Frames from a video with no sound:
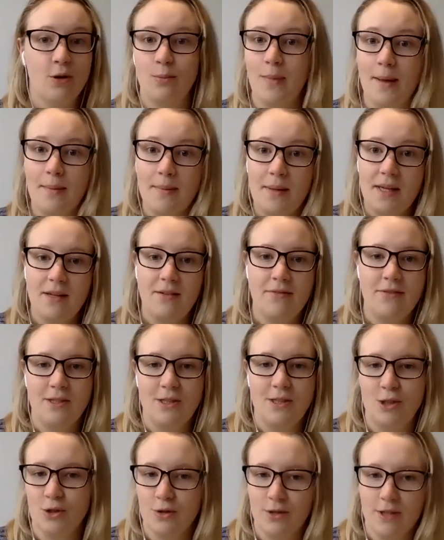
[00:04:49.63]
or maybe
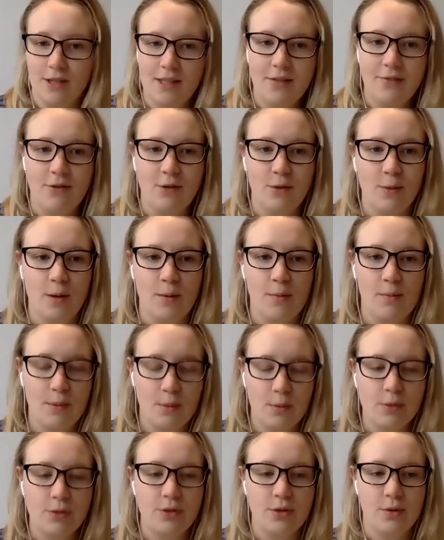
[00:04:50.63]
even during, if you want to
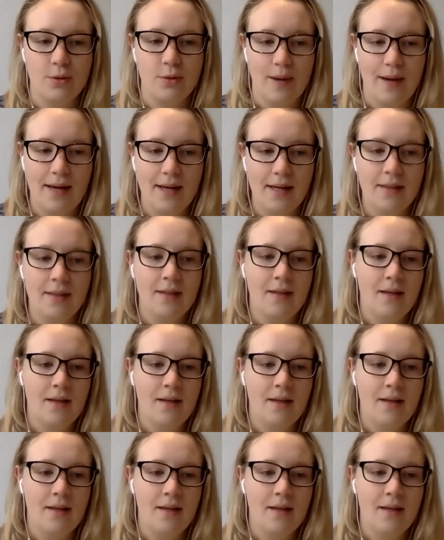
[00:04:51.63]
pause throughout.